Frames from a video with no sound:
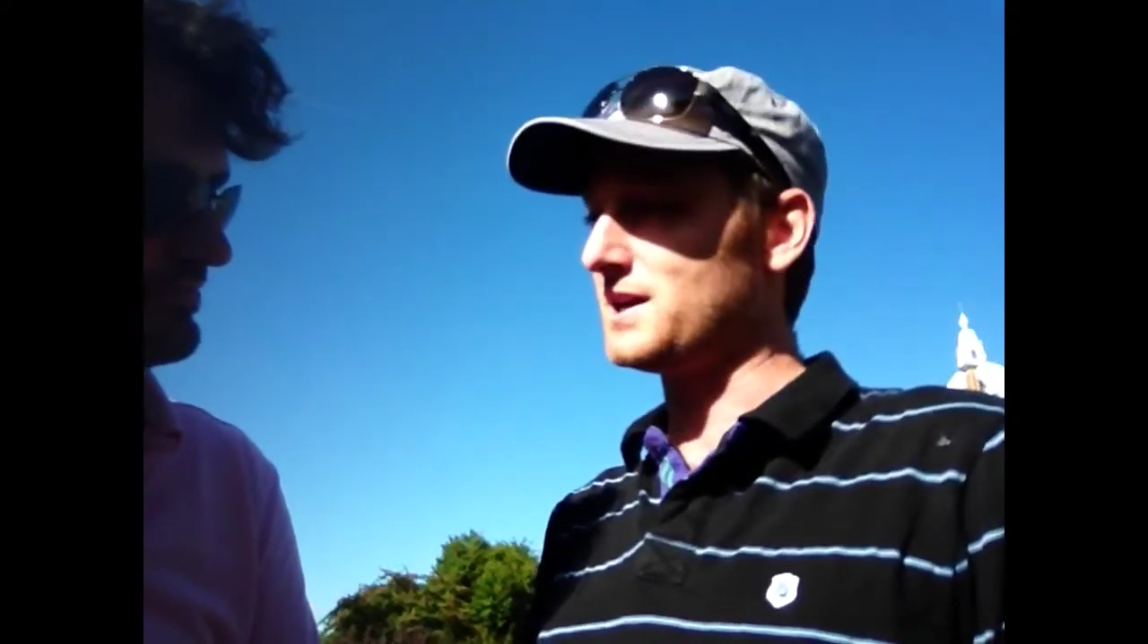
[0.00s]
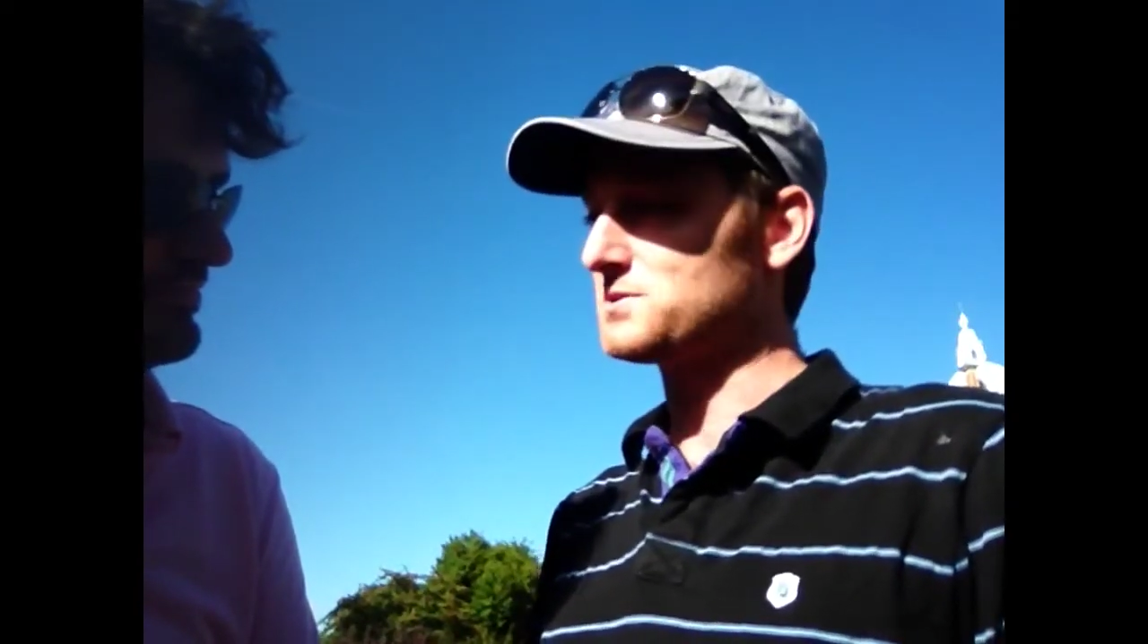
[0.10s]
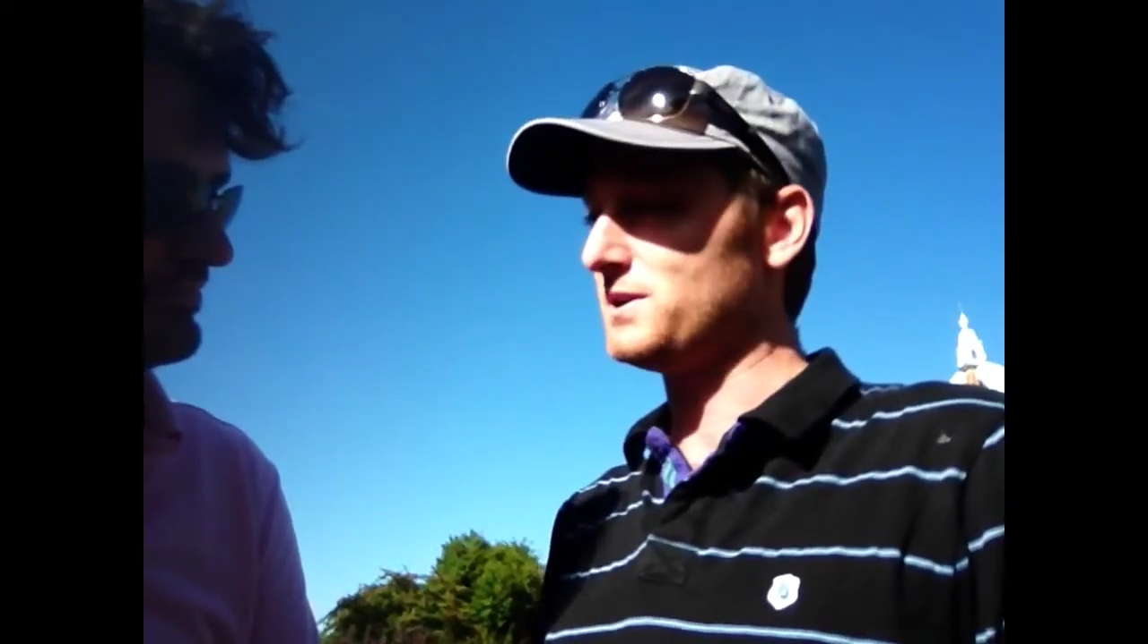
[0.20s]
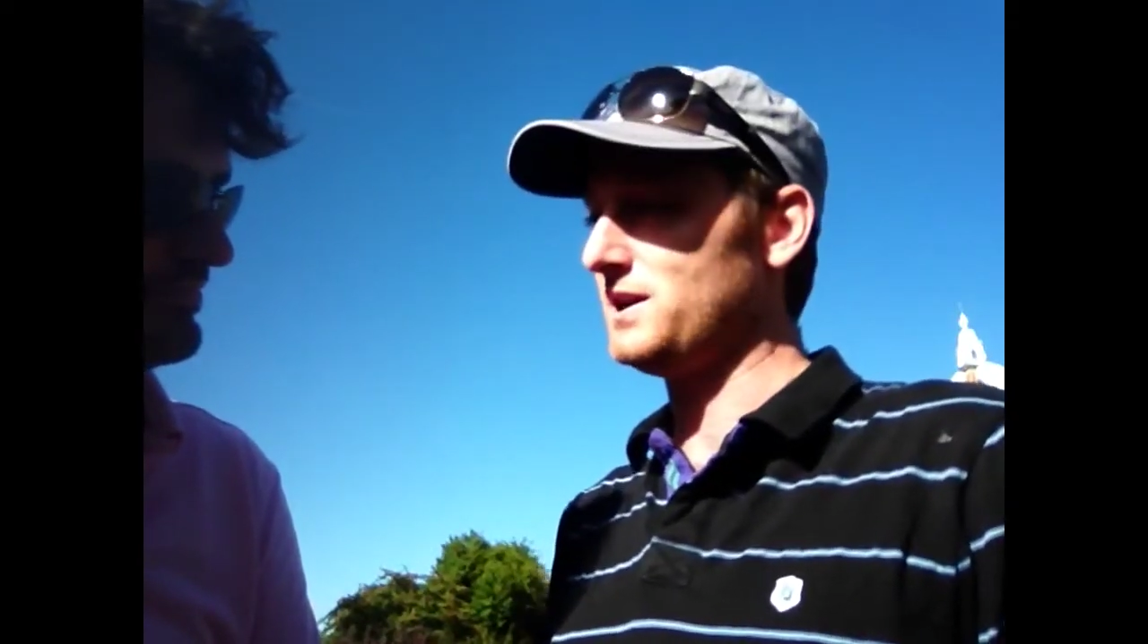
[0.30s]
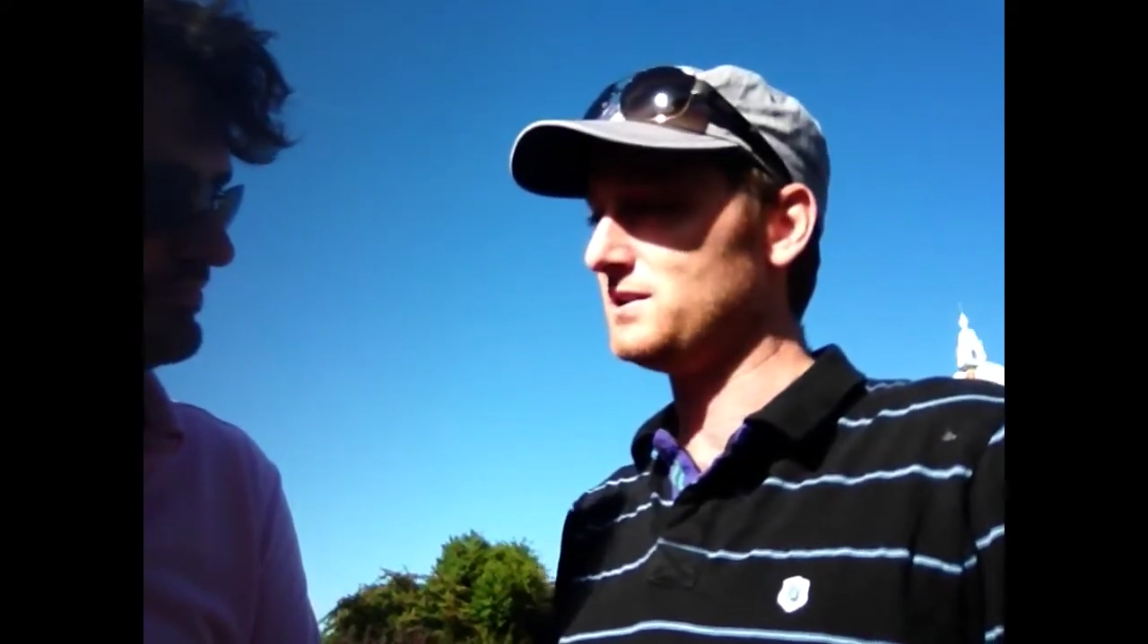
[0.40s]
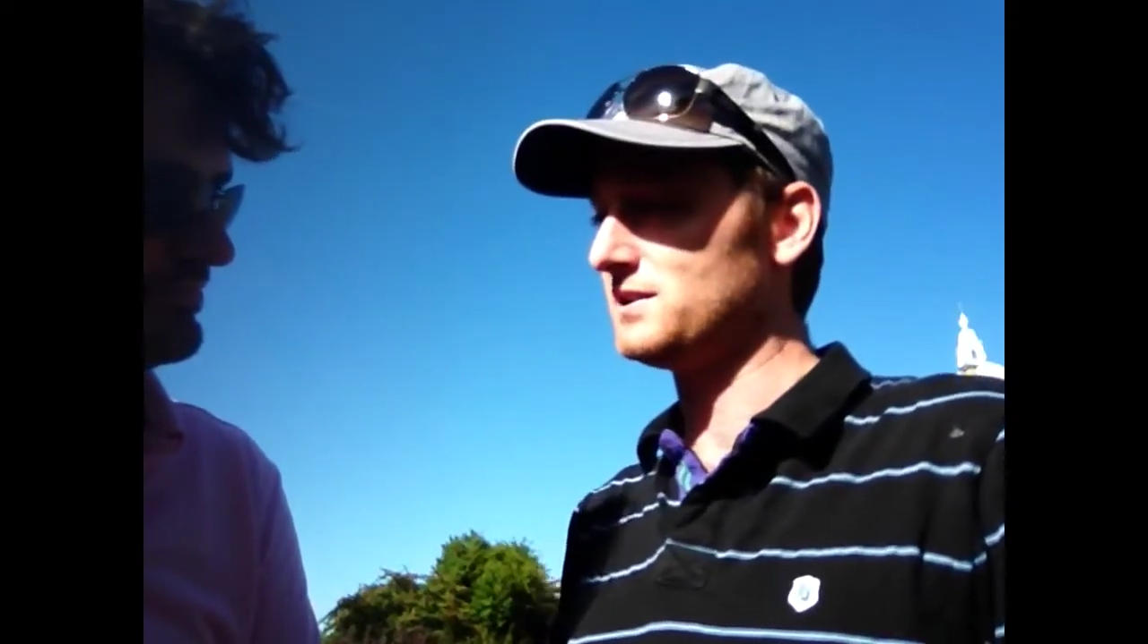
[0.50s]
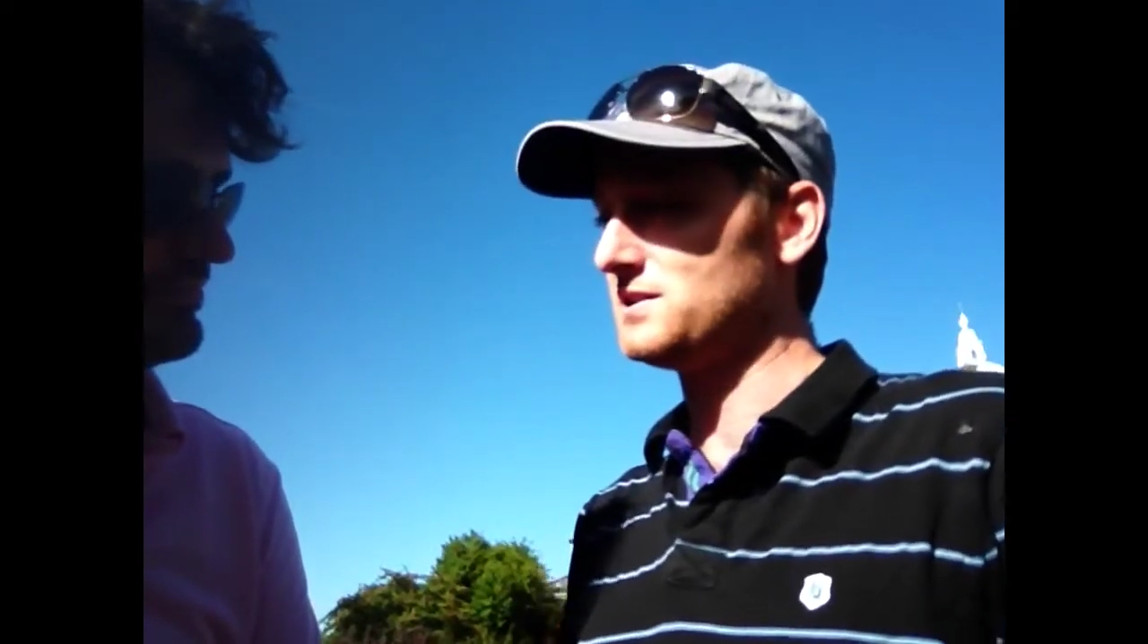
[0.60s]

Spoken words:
last weekend